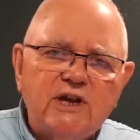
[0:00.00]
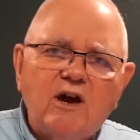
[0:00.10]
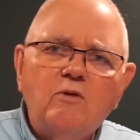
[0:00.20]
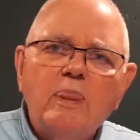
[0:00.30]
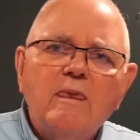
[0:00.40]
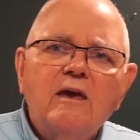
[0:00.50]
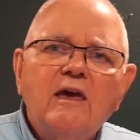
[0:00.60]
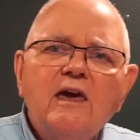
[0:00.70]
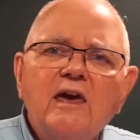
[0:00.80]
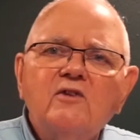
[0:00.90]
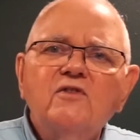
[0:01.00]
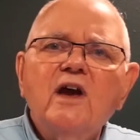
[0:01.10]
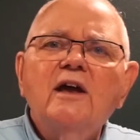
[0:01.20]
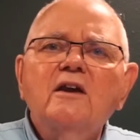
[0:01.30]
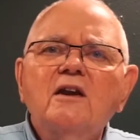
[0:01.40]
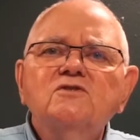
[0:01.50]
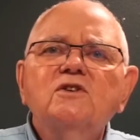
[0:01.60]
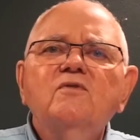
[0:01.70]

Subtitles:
Now, it's not electric